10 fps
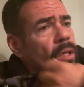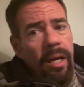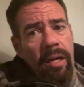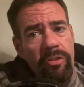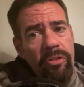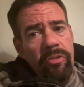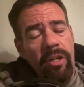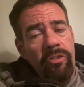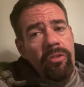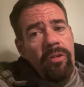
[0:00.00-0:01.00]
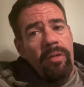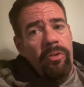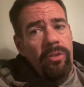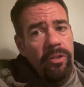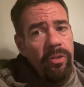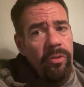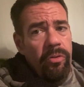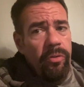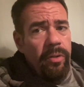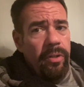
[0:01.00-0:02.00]
I'm just not sure I'm going to go
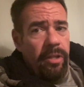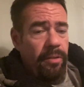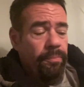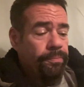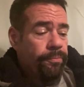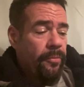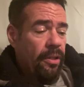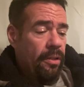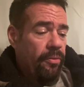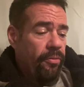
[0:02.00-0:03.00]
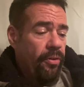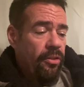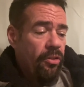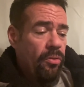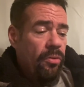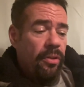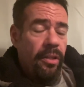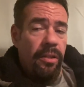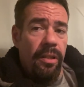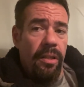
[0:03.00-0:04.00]
through with it. And if I do,
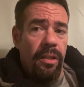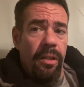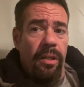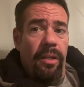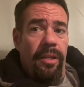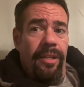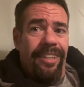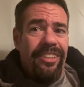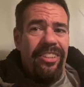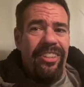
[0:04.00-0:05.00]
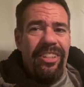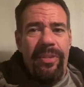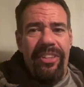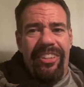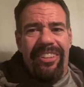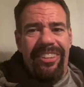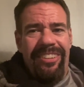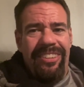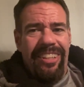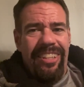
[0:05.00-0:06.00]
then uh, I'll talk about it
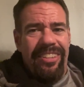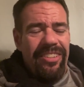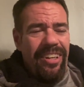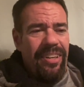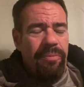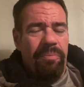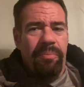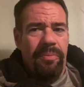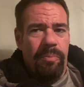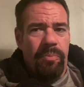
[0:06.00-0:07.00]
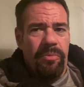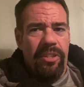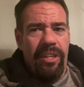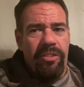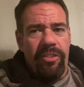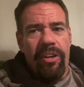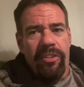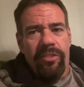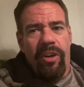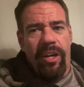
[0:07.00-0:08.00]
at the time chances are
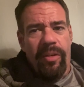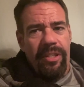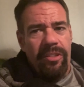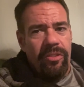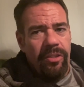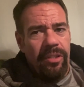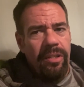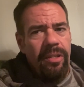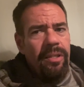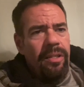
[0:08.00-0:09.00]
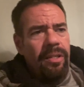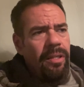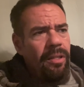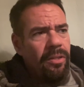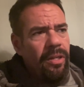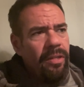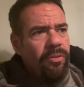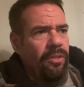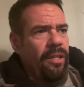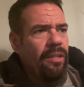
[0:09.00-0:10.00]
they'll talk me into it. Thank
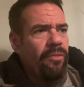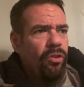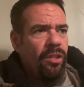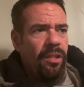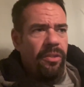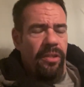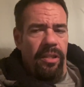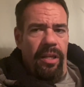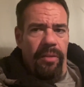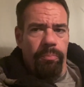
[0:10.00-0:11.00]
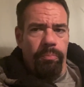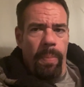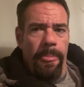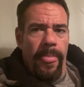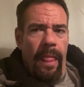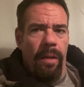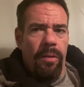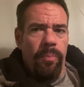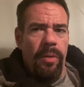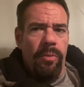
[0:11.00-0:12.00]
thankfully, the, uh,
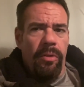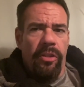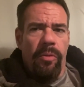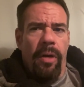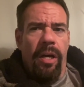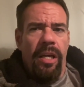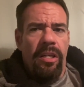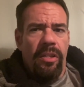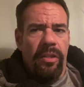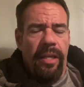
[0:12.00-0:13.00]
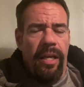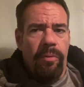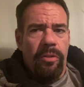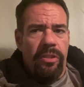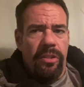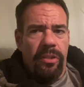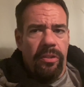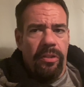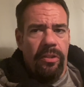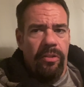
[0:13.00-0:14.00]
the people nearby here in Hamilton
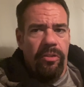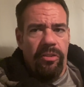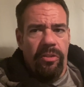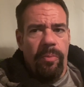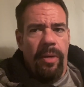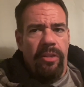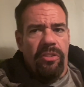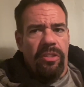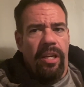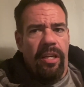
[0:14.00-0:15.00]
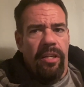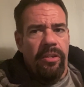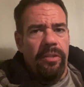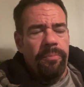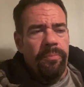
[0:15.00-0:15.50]
are considered the best in Canada.